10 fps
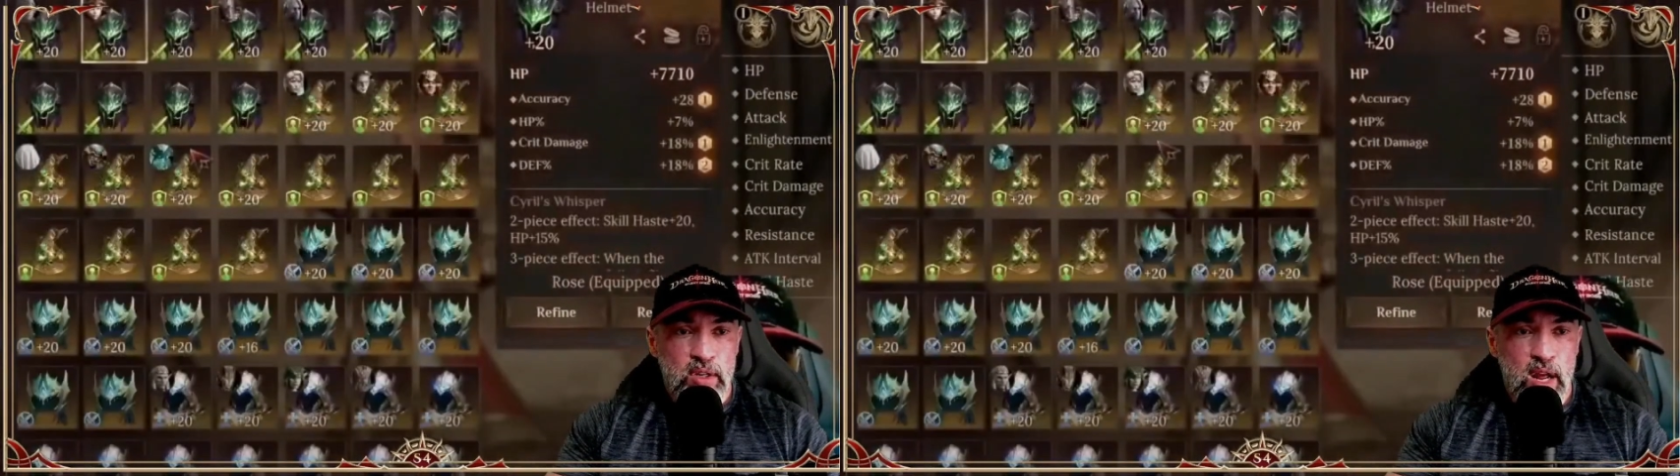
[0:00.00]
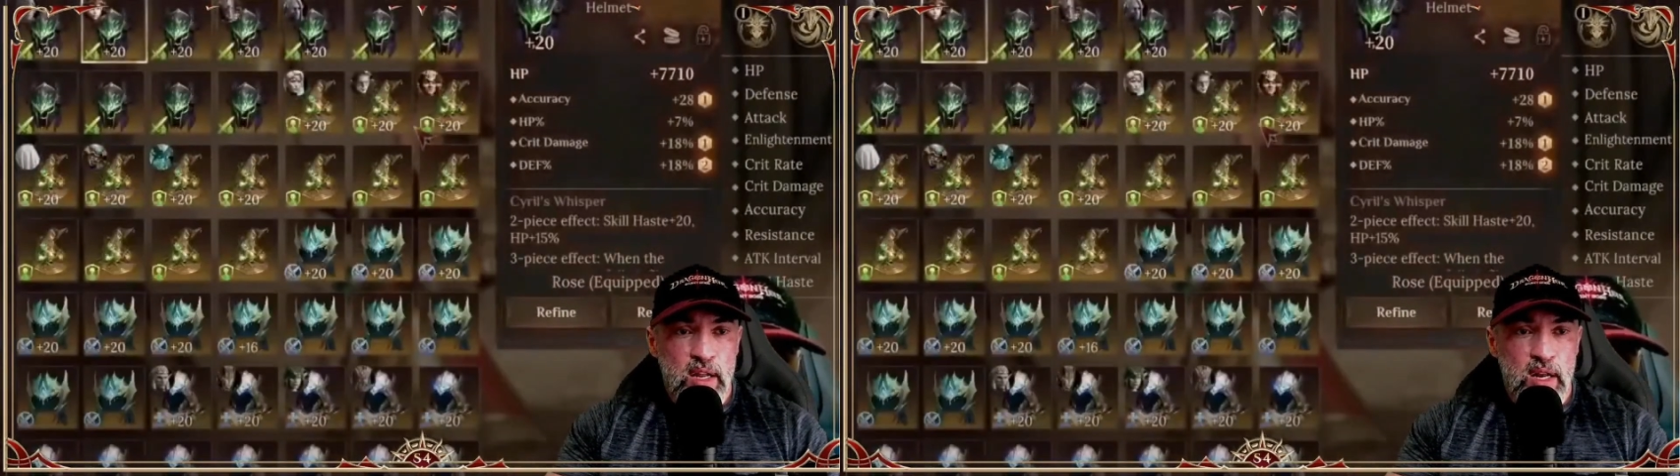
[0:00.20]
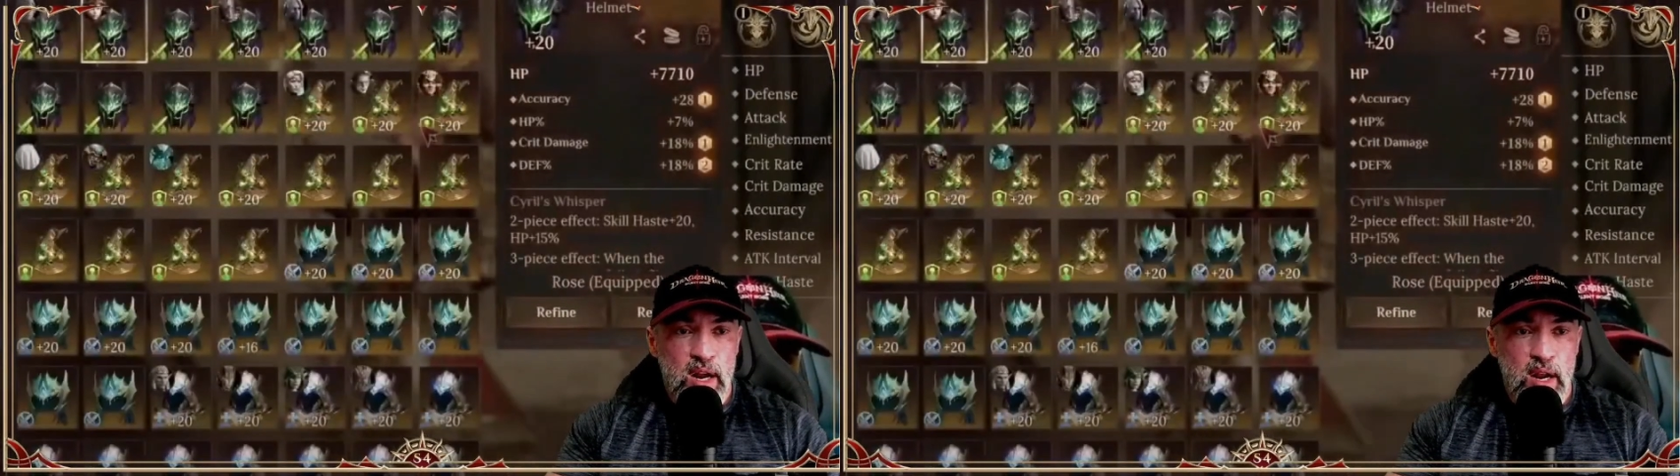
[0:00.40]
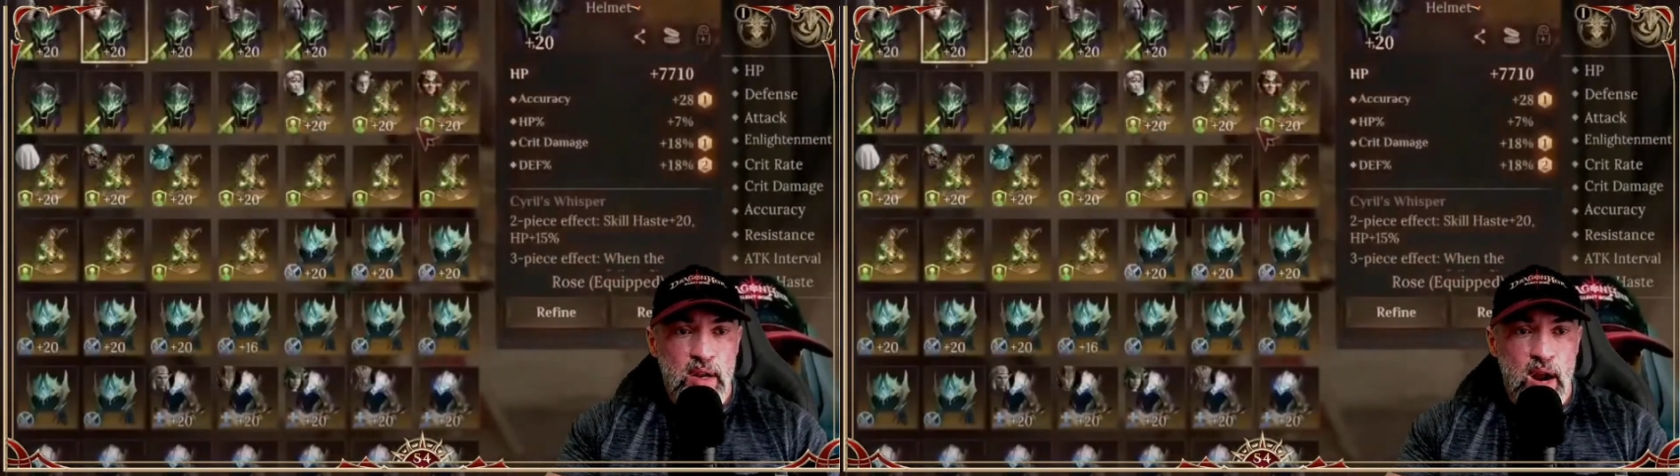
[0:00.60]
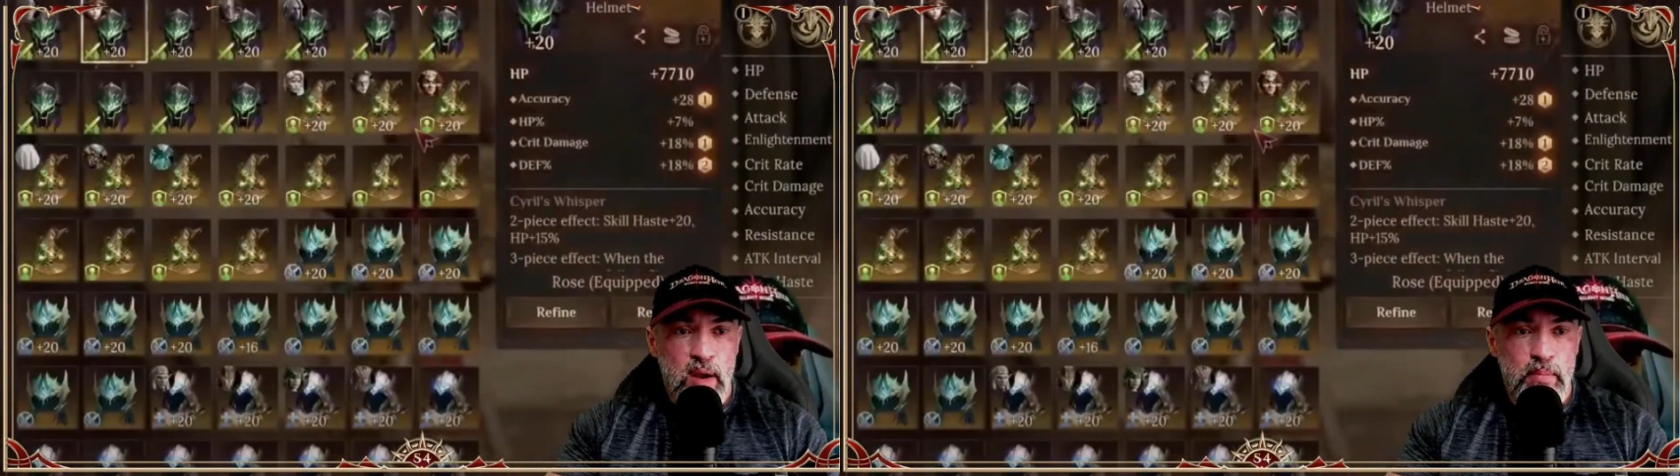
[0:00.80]
and then
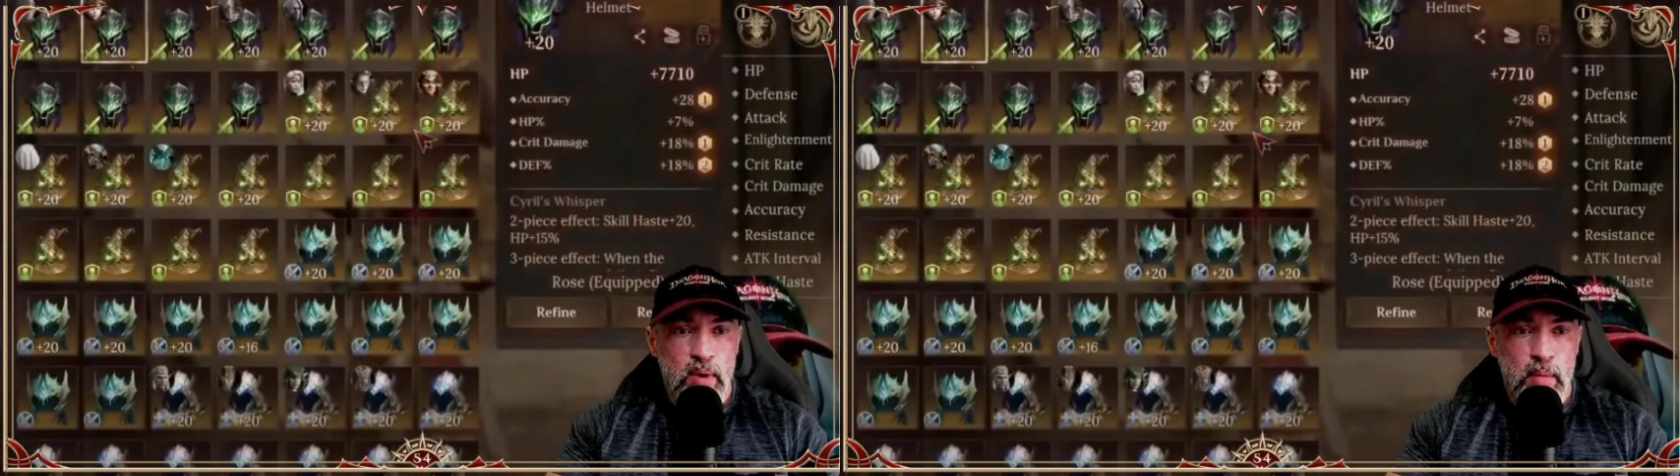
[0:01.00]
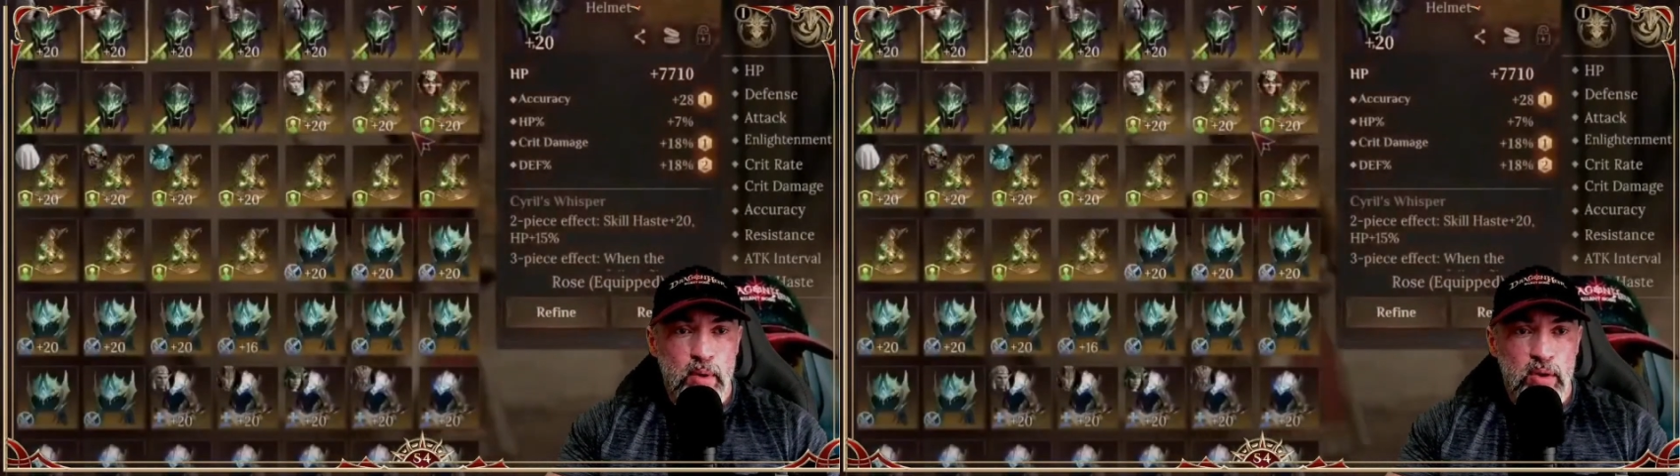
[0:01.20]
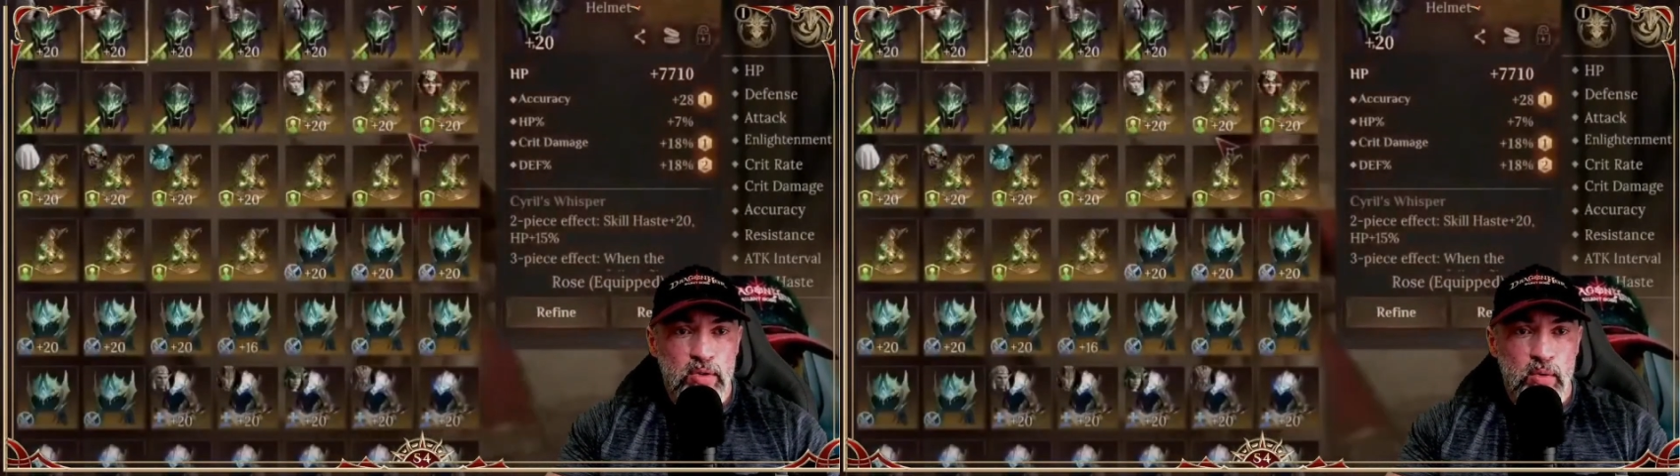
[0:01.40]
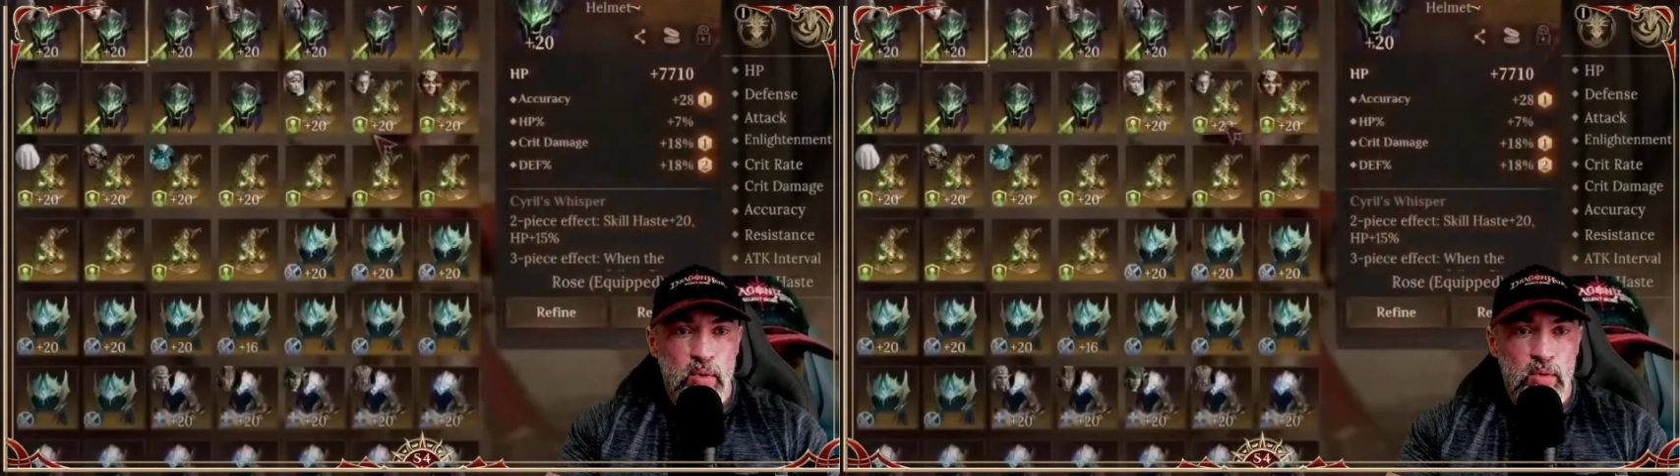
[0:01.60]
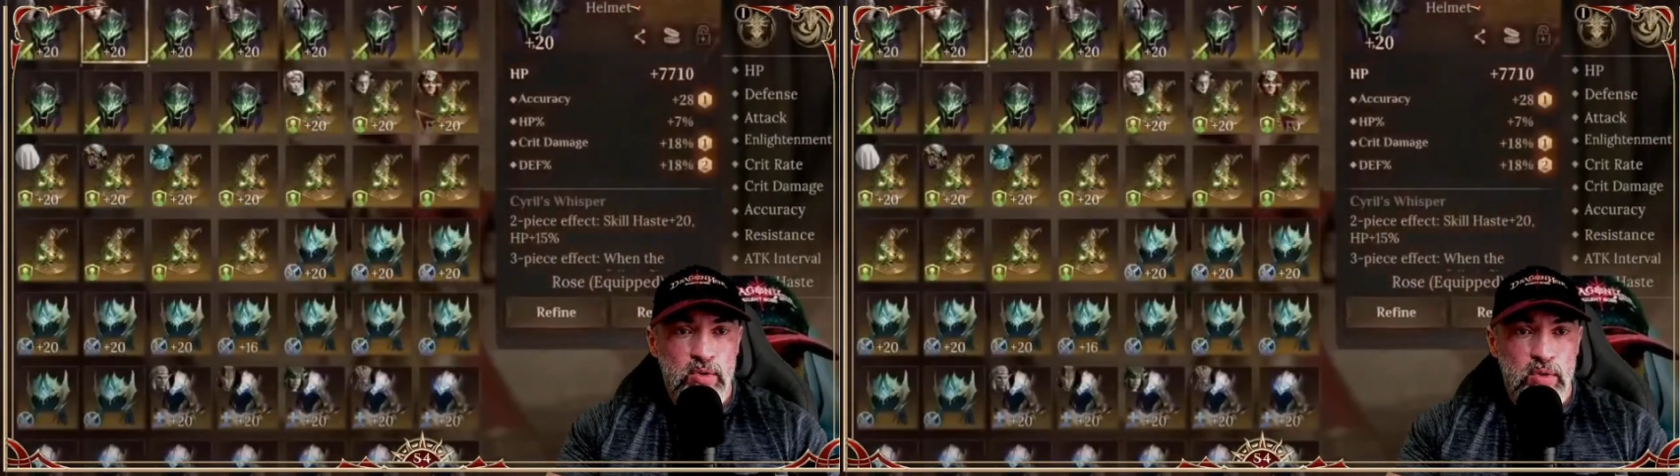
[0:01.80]
I brought the
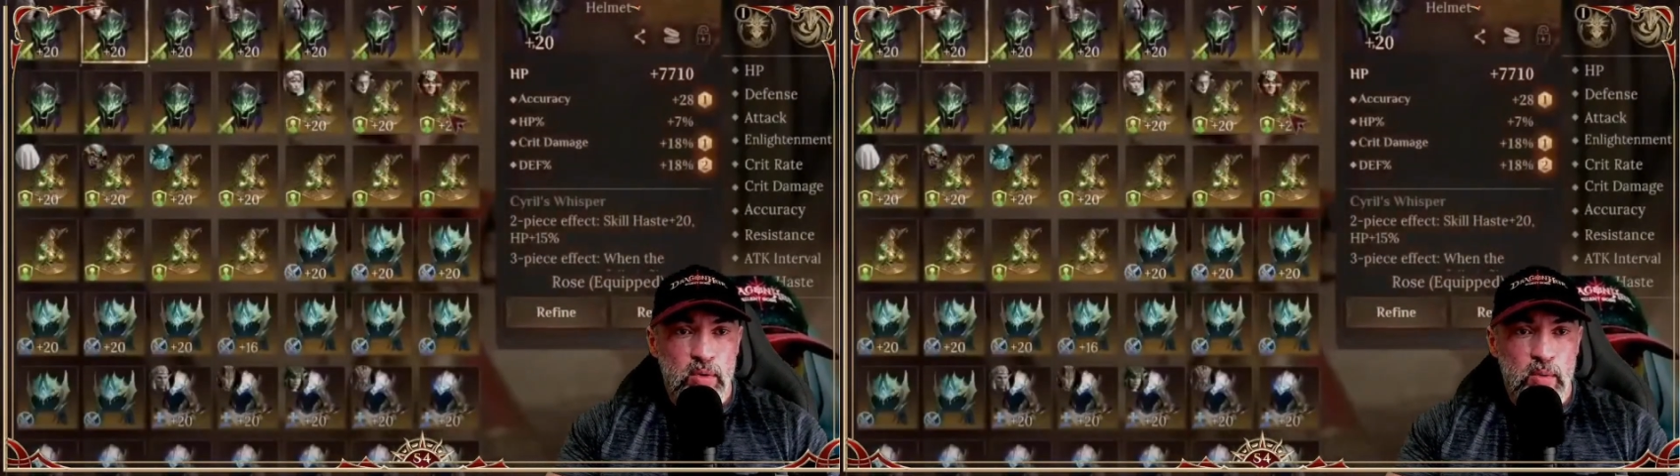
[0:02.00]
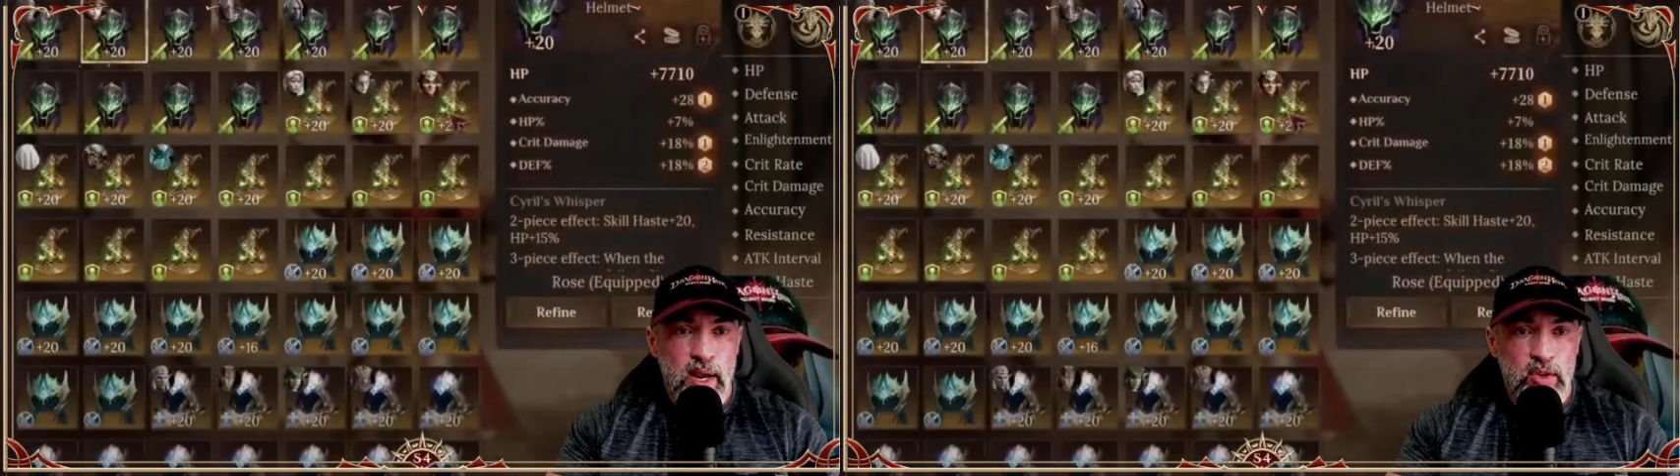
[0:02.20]
Rose on the way